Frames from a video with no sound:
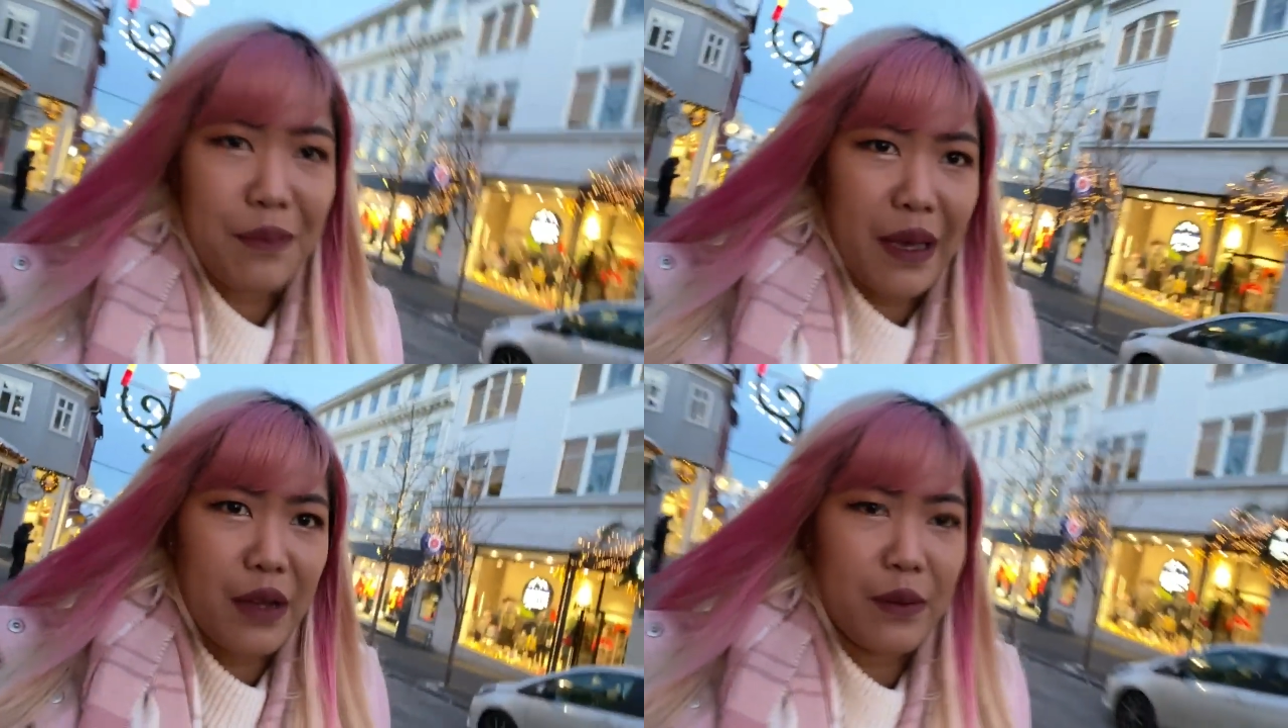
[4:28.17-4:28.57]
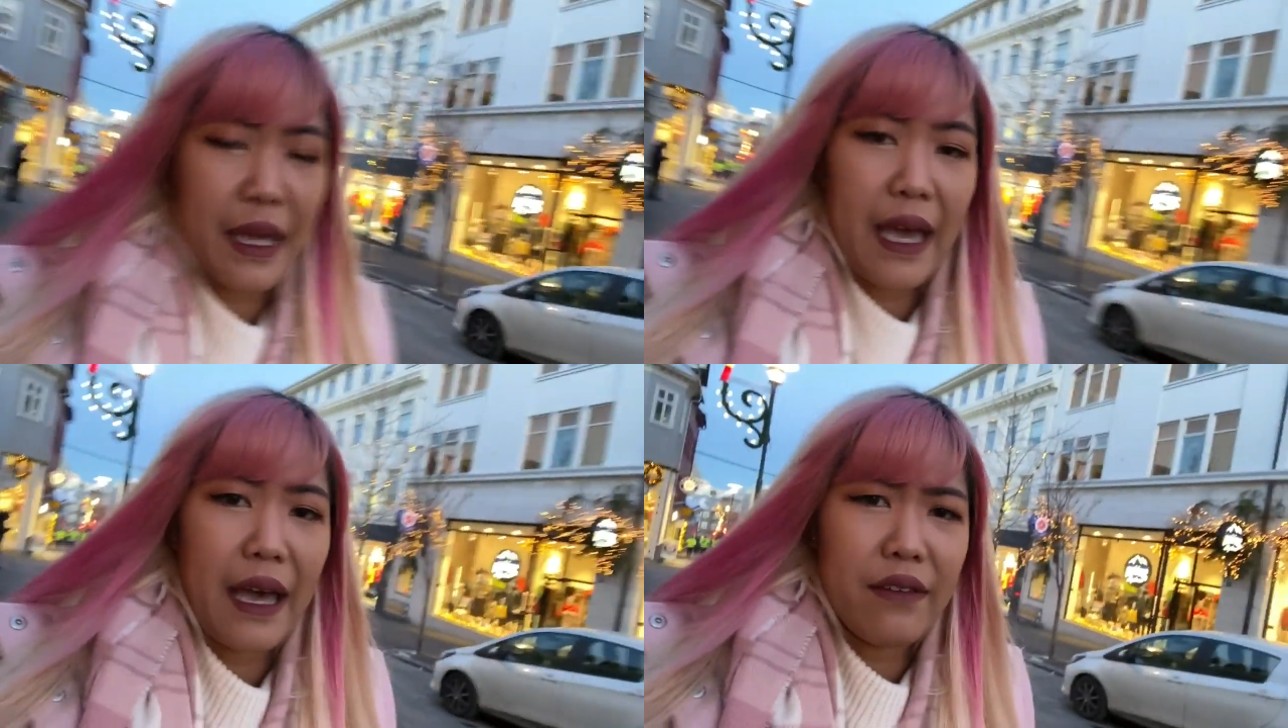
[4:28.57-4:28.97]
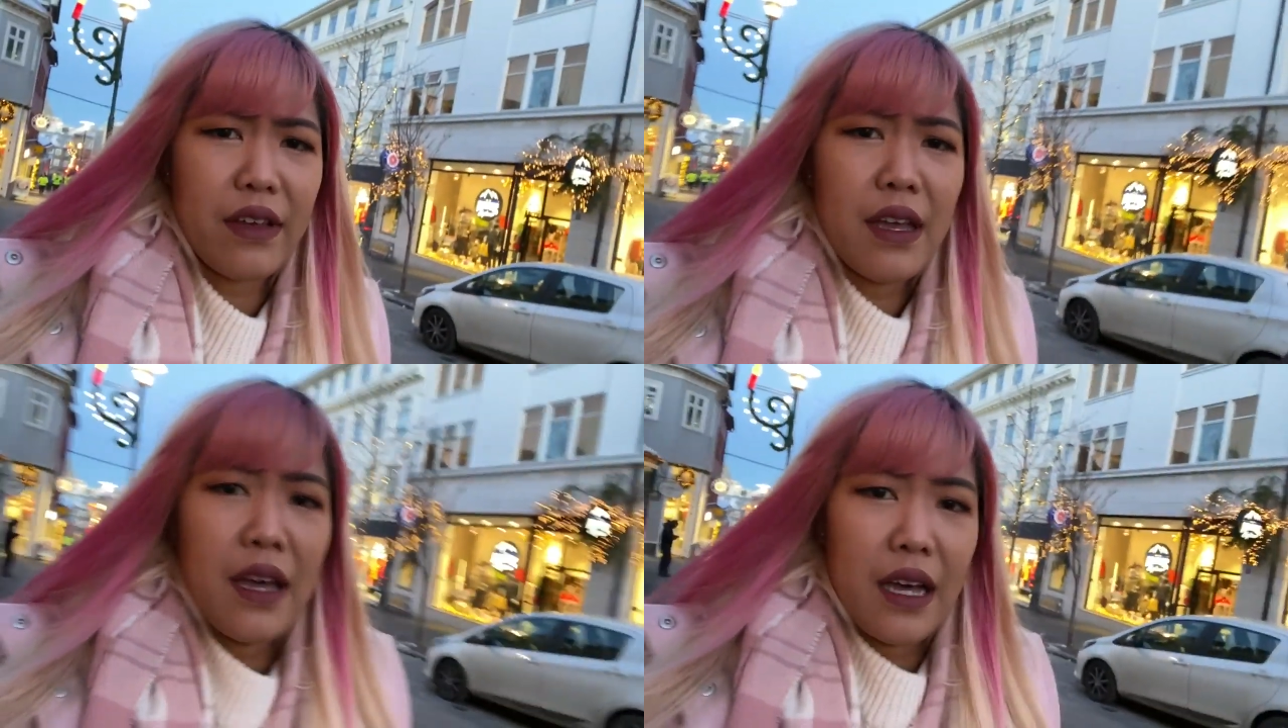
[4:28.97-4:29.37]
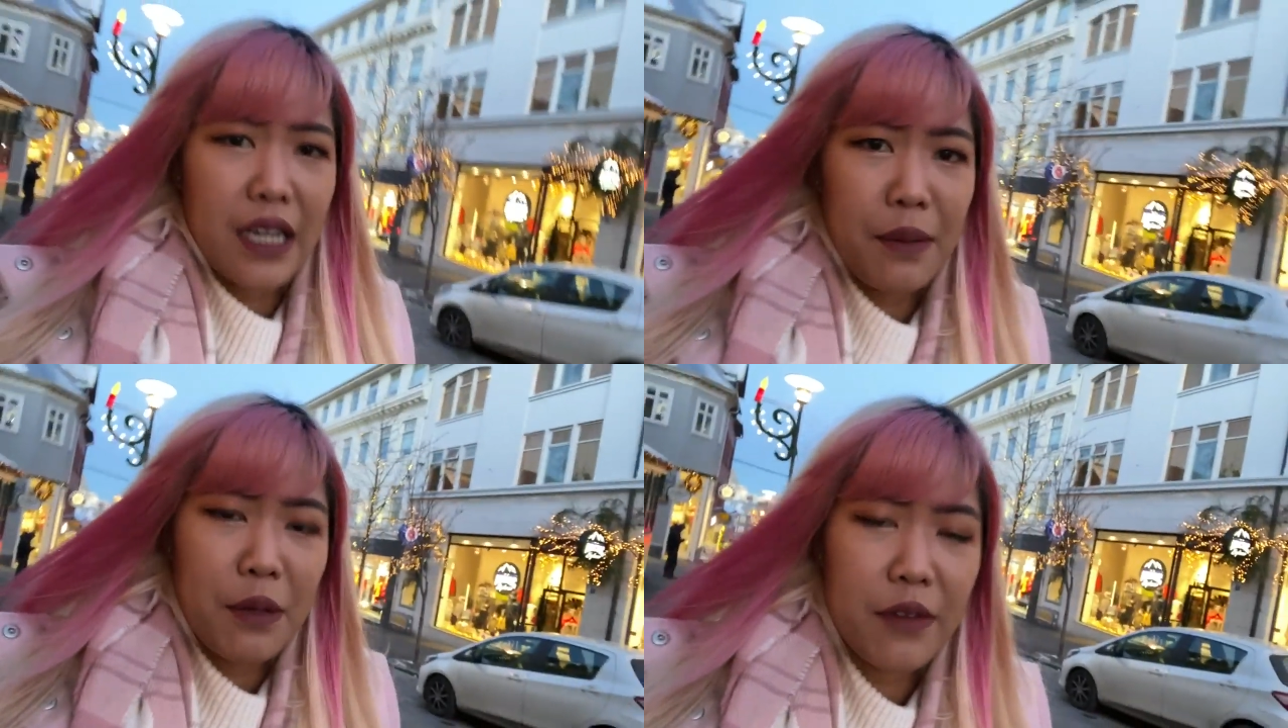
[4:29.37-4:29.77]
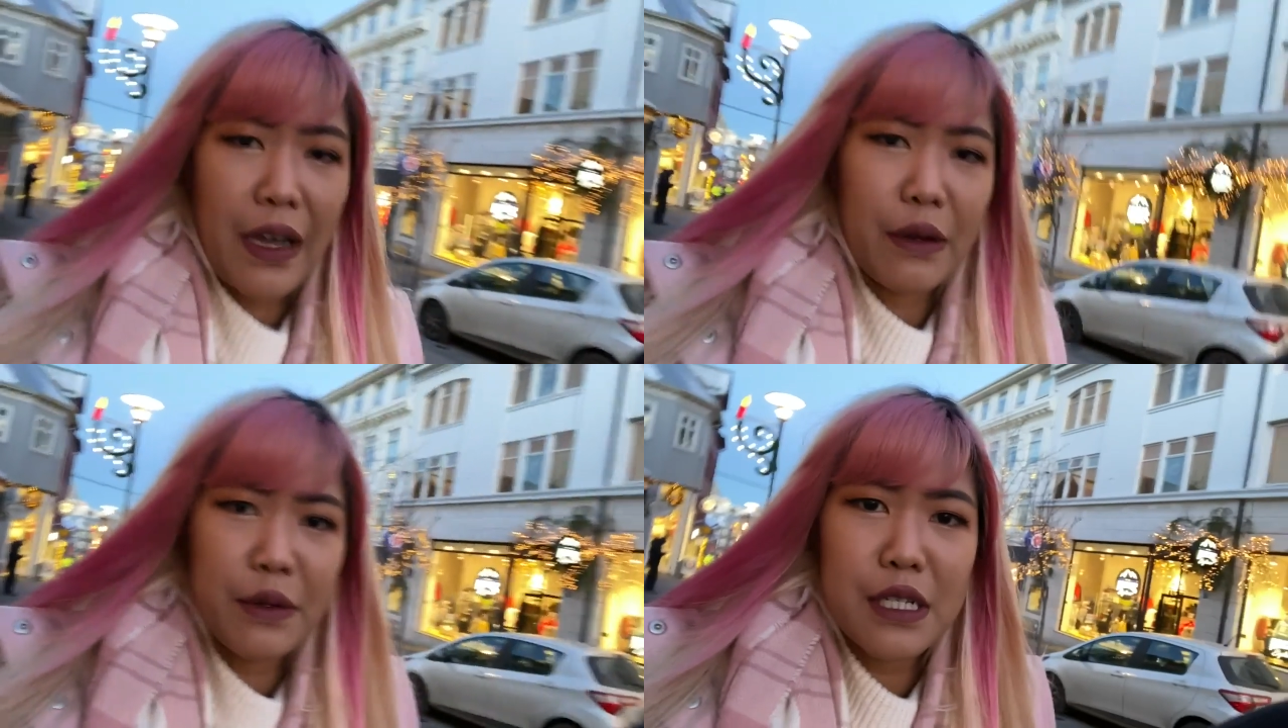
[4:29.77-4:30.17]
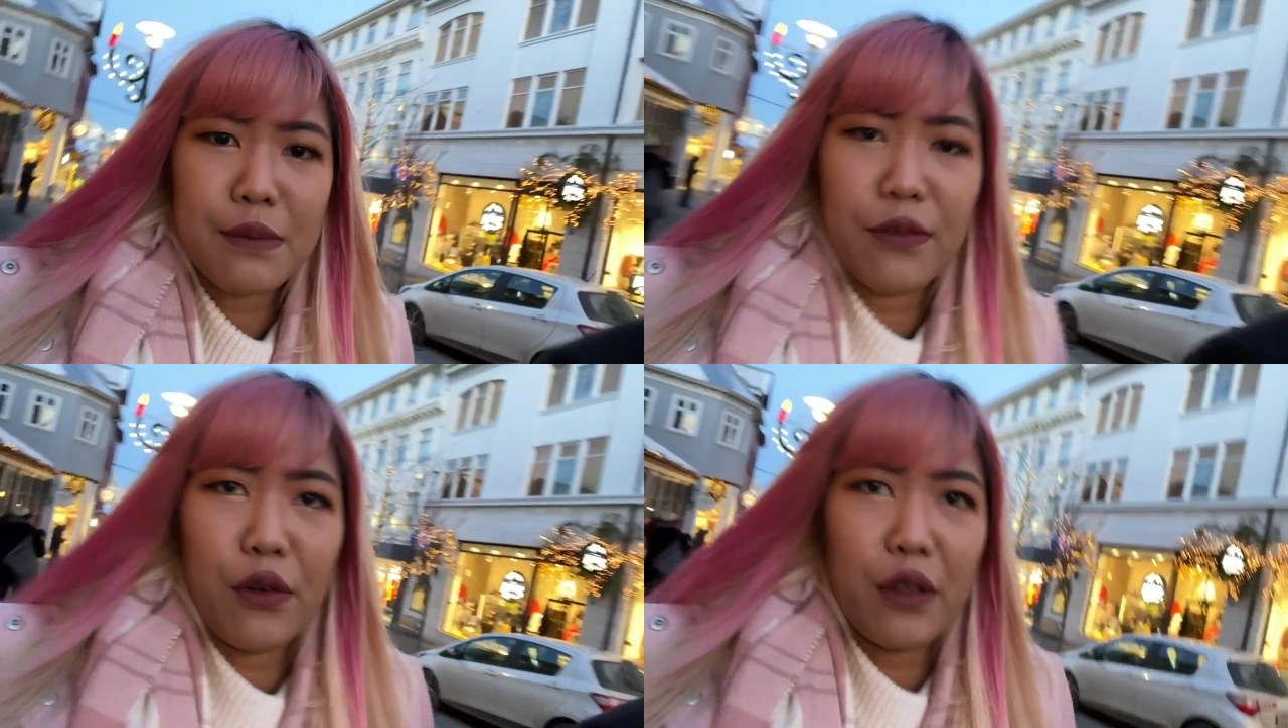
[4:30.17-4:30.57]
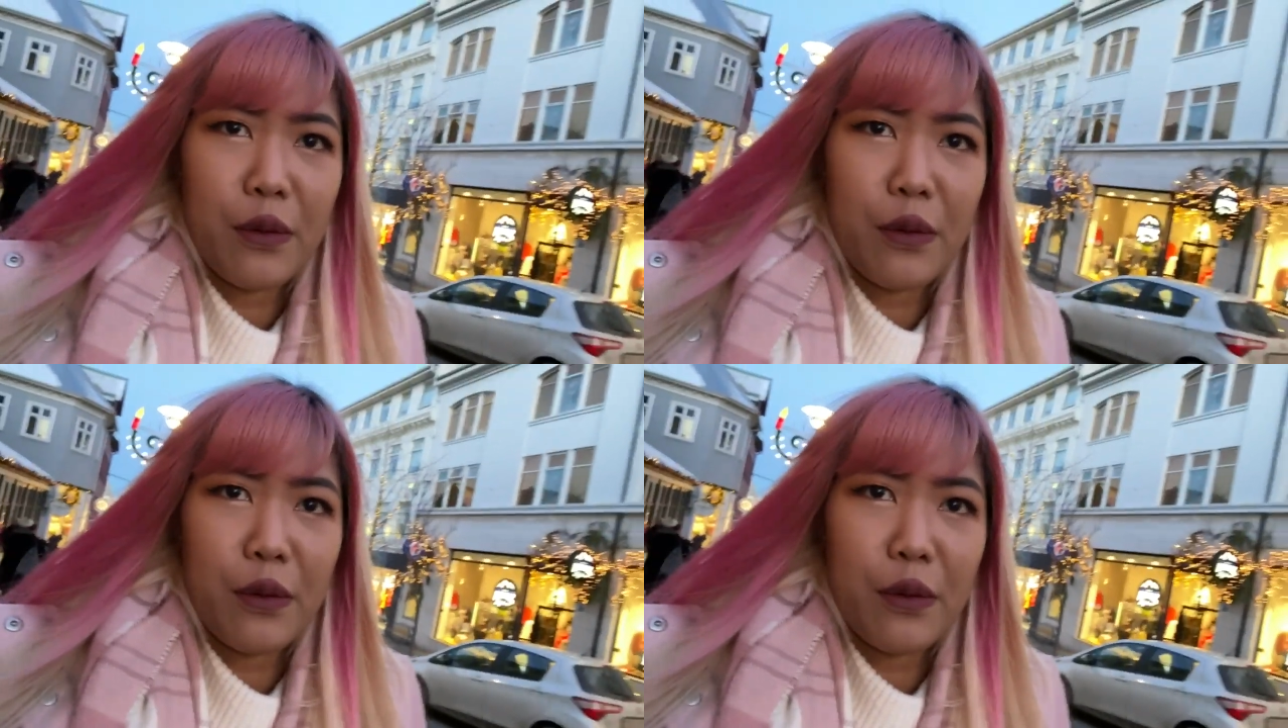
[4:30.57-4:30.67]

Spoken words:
but we have a couple of hours before